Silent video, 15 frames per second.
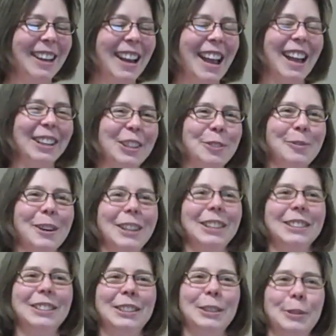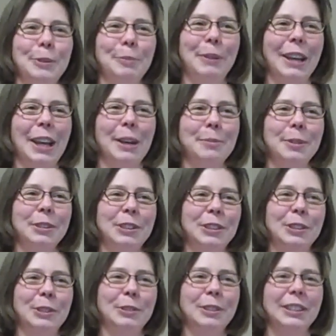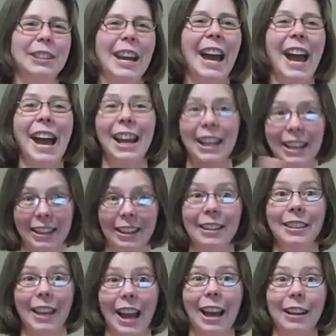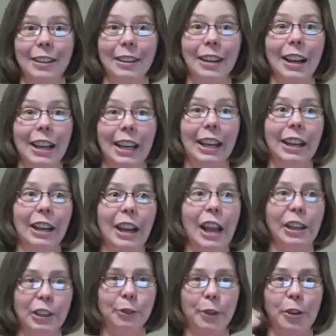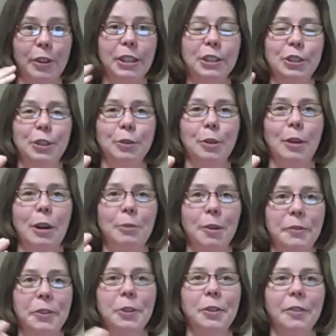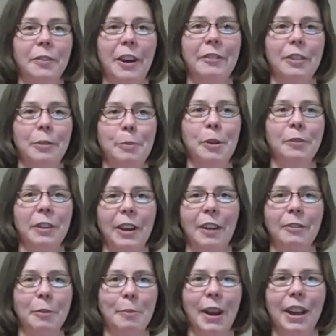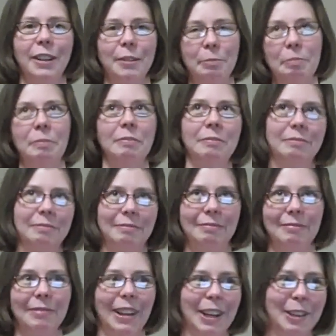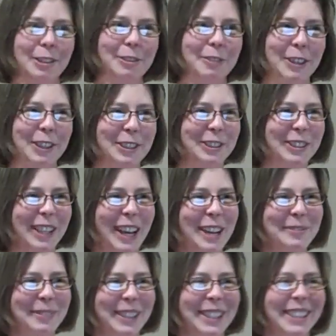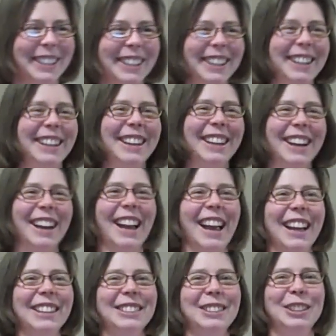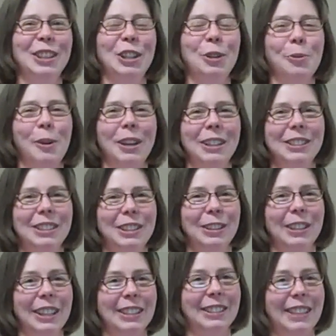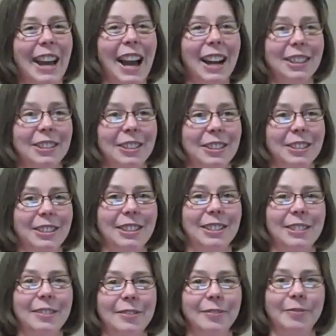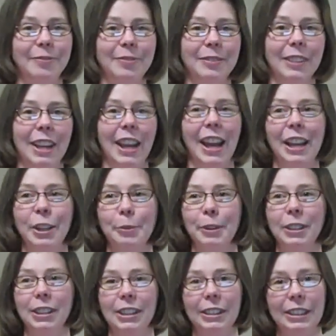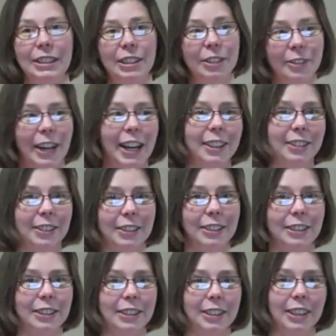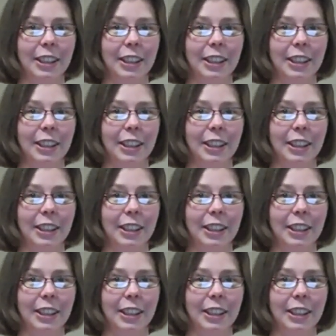and you wanted to be able to tag that, and you were going to do a review of every movie ever made. I don't know if you could do that, but. And you wanted to list actors, and you wanted to list directors,